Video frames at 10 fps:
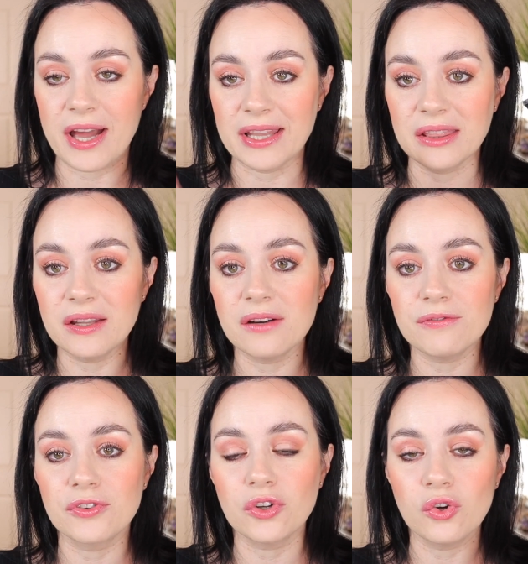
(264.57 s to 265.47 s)
I
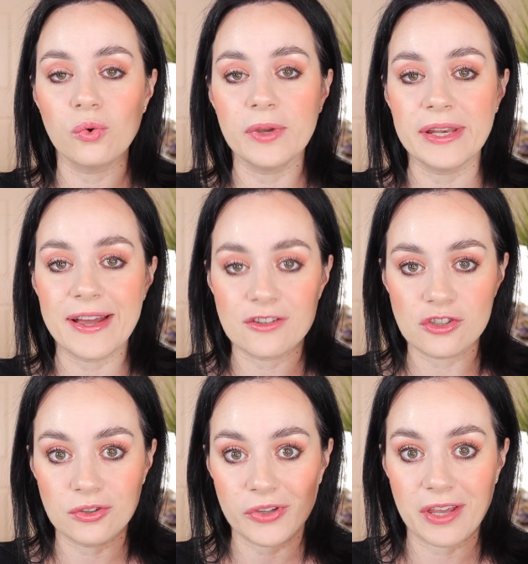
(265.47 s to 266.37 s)
love glowy,
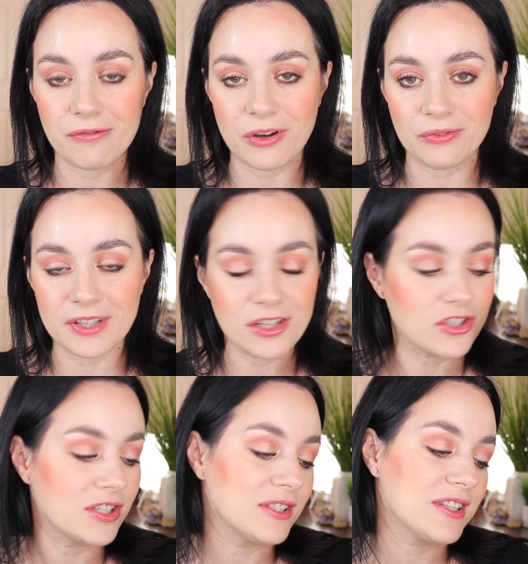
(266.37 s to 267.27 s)
natural looking
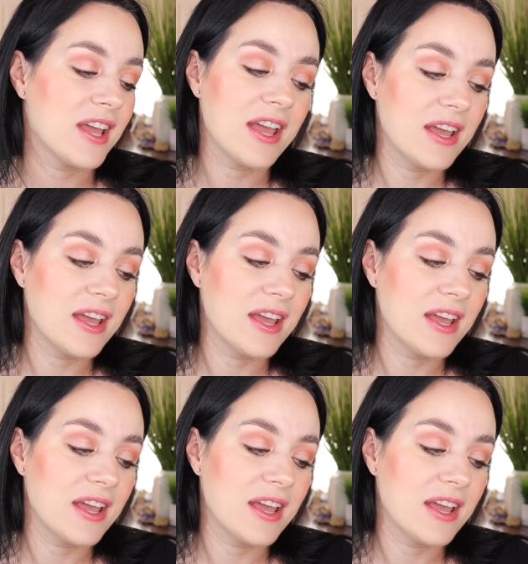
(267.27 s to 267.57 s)
foundations.